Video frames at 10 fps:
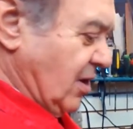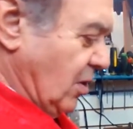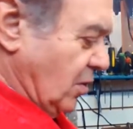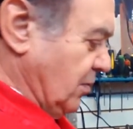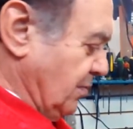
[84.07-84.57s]

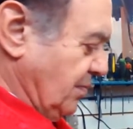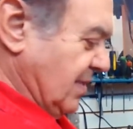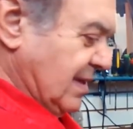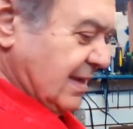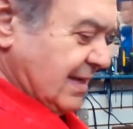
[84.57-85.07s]
low,
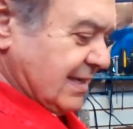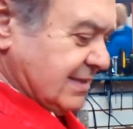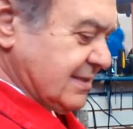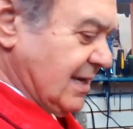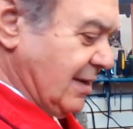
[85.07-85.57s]

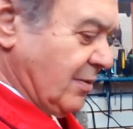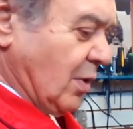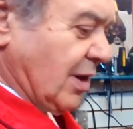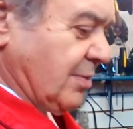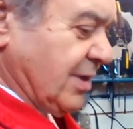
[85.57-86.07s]
because I
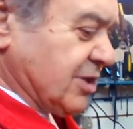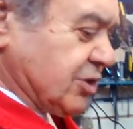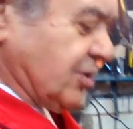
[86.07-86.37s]
want to make